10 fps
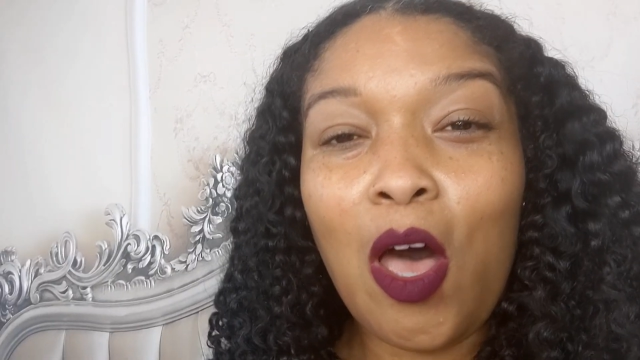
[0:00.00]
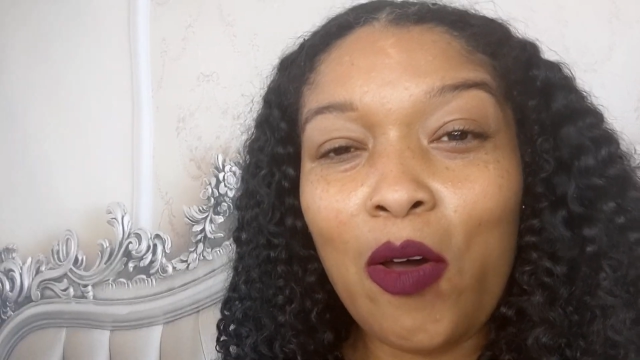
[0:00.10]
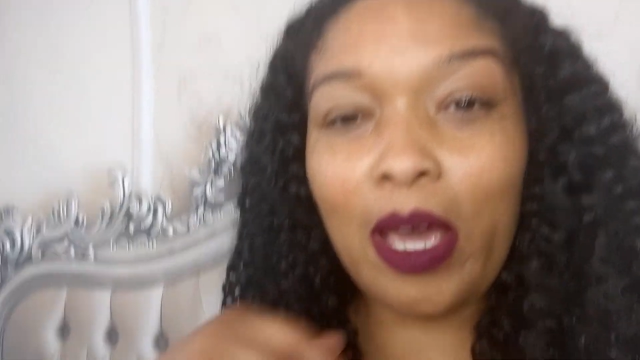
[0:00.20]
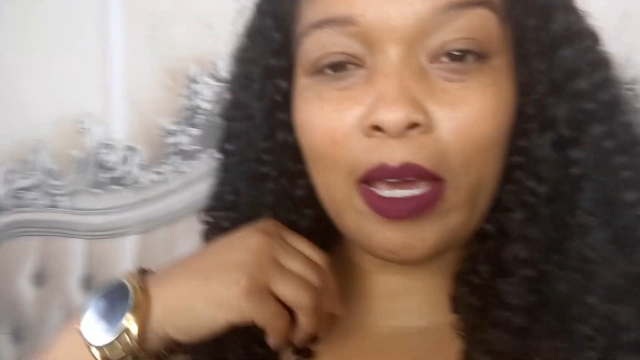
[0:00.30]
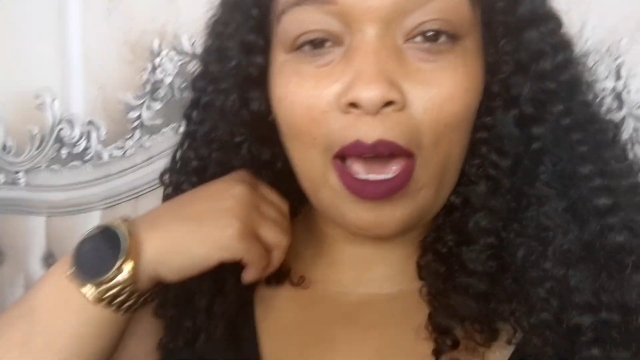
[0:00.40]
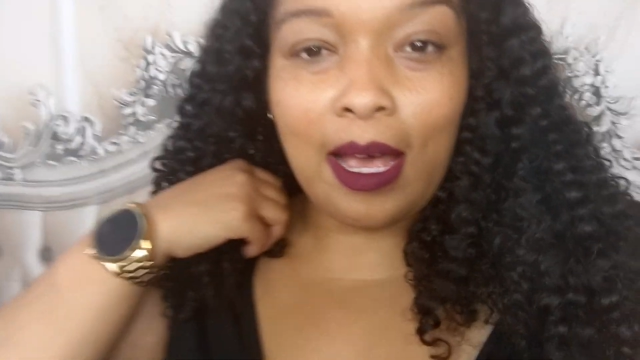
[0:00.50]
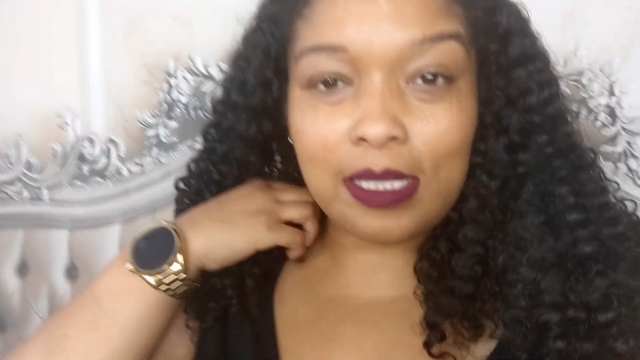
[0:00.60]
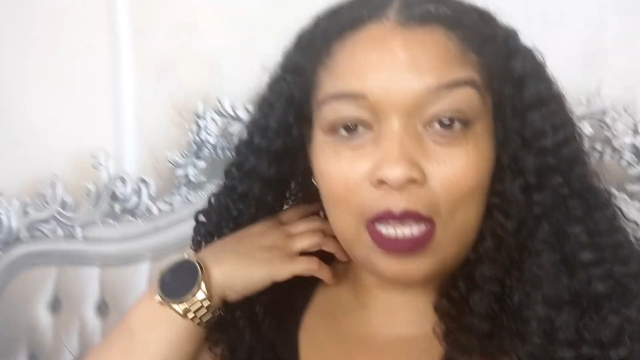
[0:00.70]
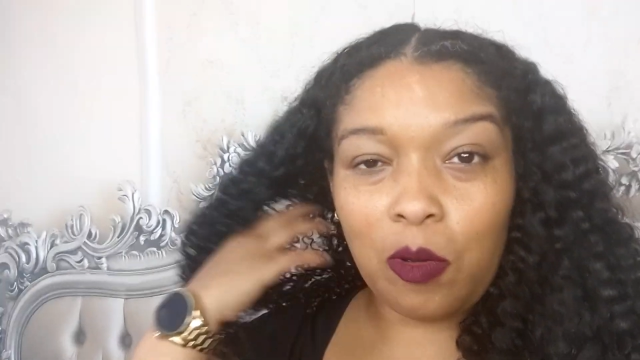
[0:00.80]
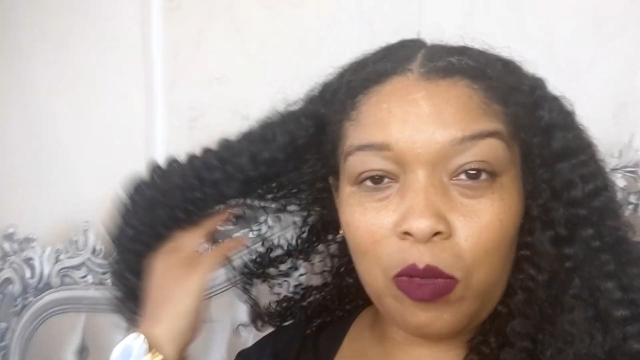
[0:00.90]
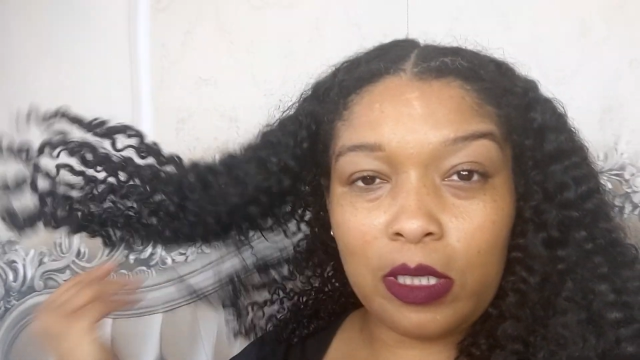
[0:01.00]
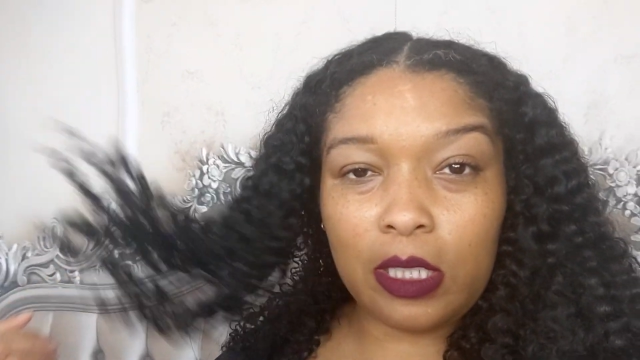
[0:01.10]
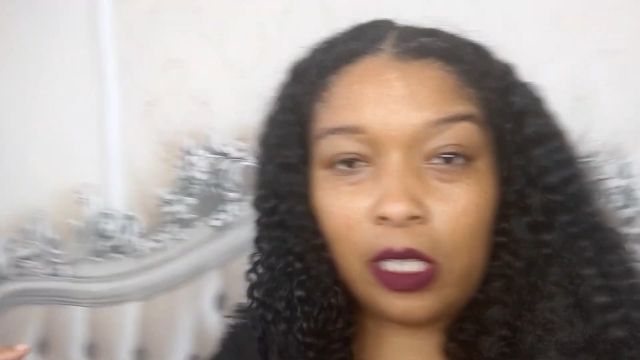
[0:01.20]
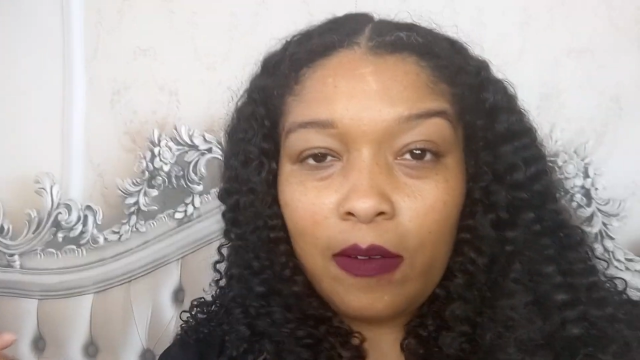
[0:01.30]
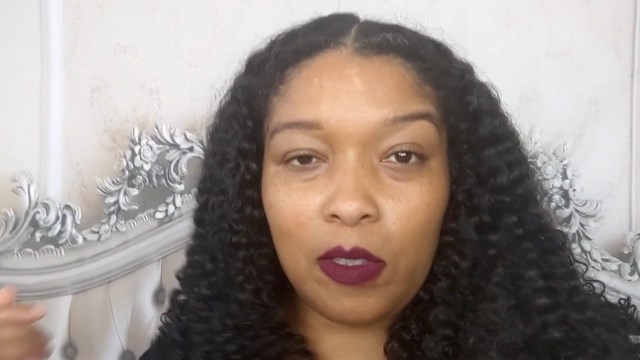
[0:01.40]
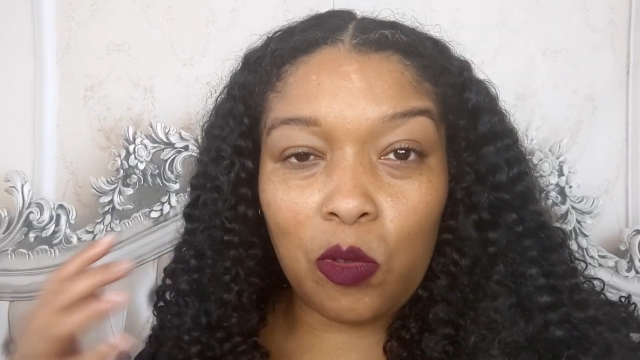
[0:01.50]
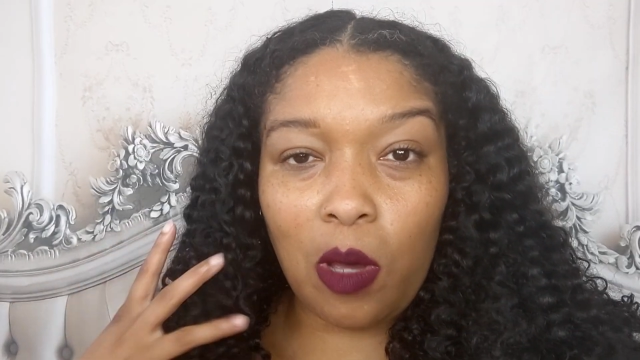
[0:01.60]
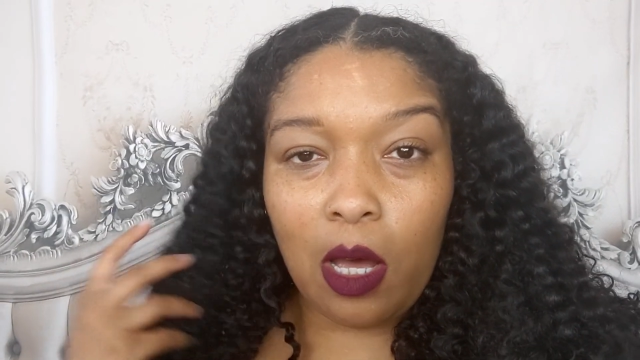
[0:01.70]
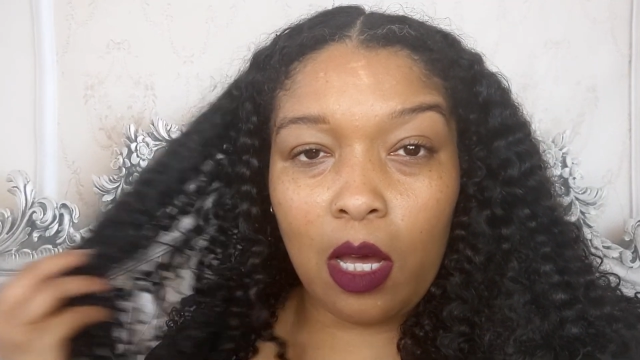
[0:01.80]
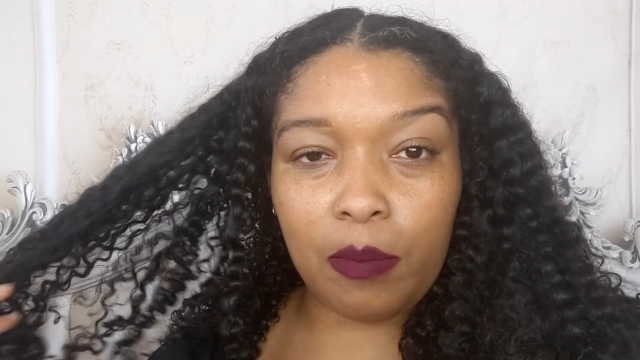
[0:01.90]
Okay, guys, I wanted to give
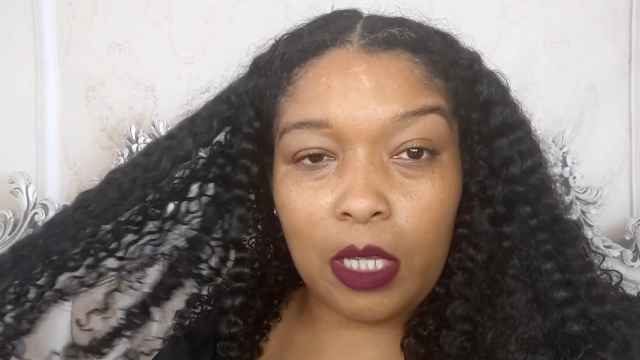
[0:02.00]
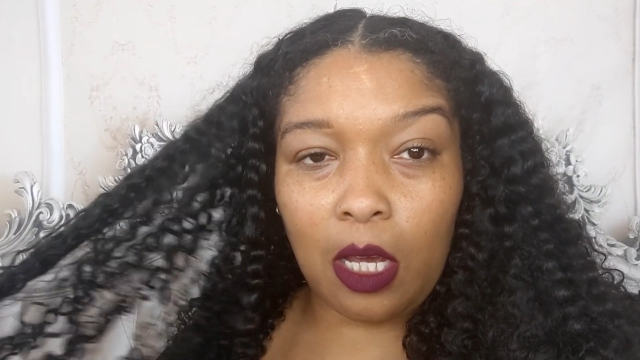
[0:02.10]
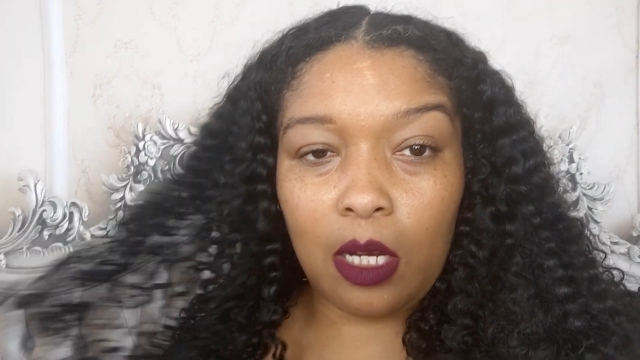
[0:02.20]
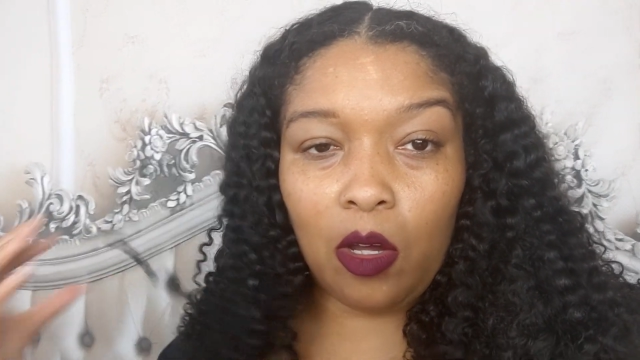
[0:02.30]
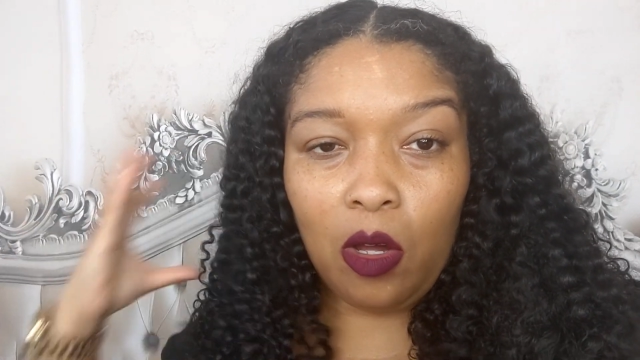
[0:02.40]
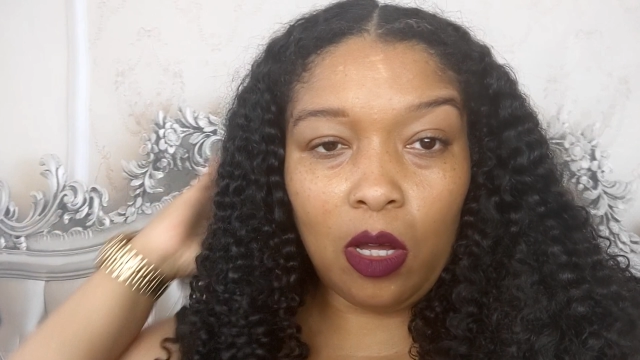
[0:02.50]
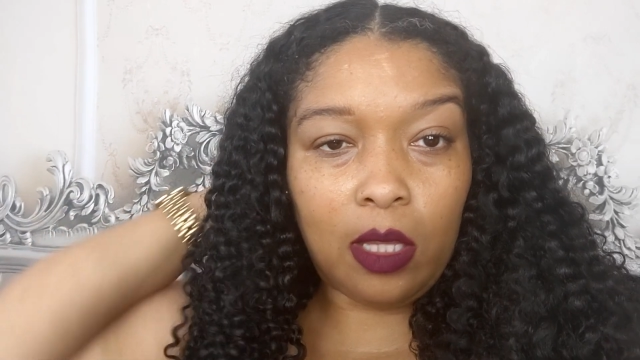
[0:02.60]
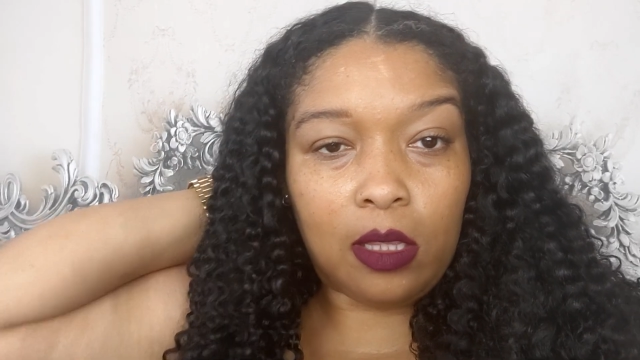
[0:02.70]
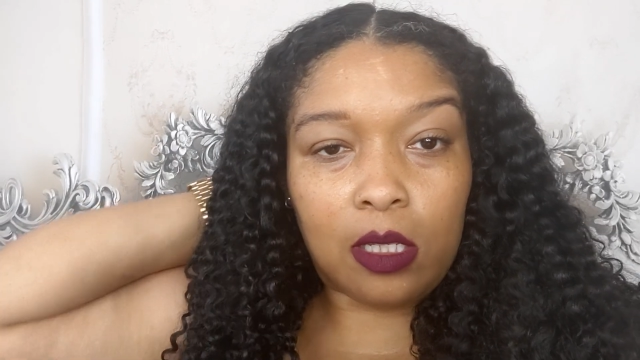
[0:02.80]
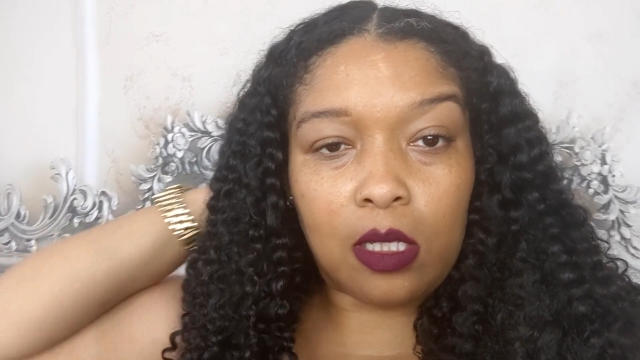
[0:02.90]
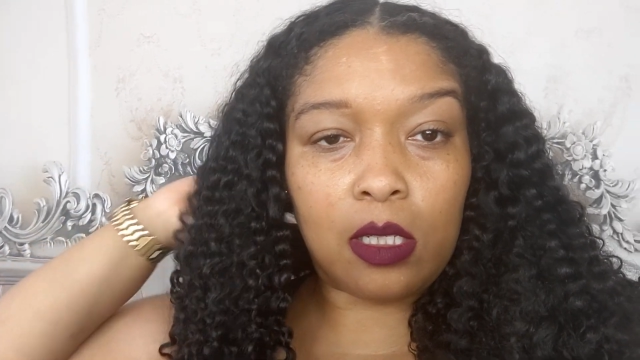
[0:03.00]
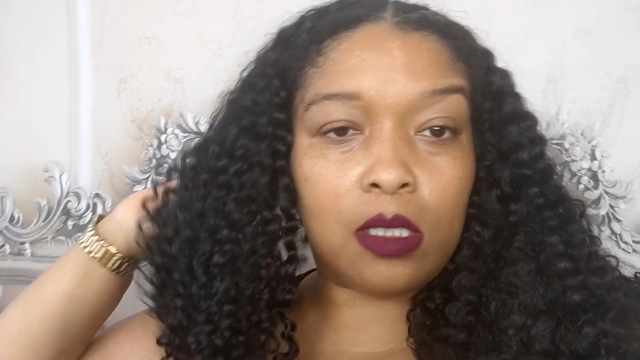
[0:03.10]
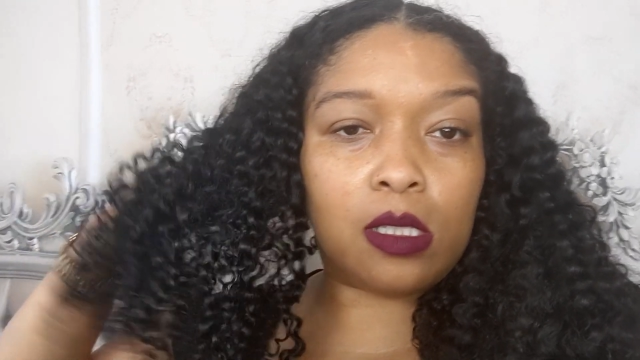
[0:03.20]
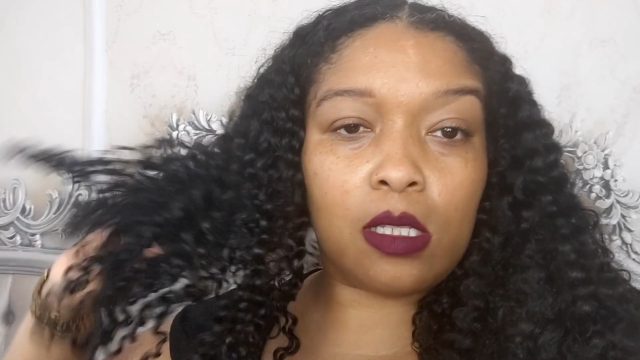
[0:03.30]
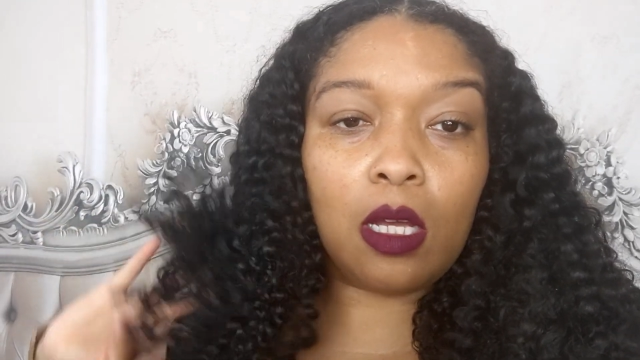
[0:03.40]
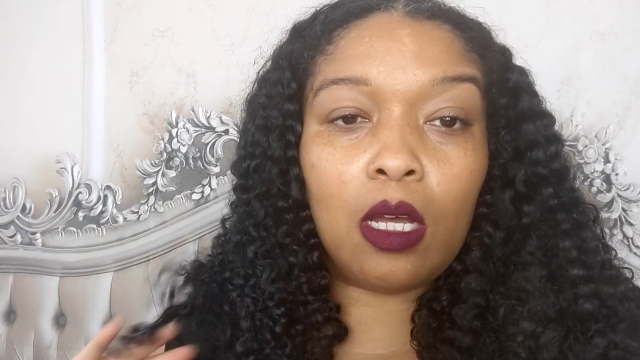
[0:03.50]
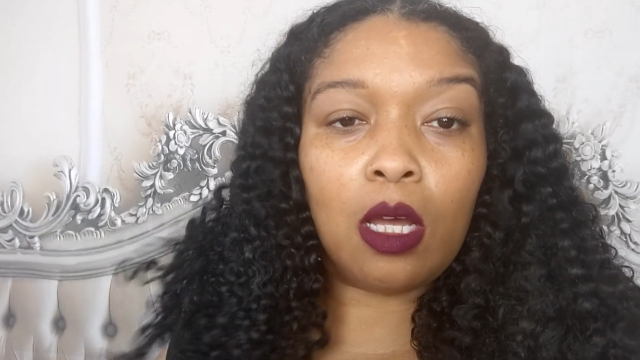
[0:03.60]
you an update on this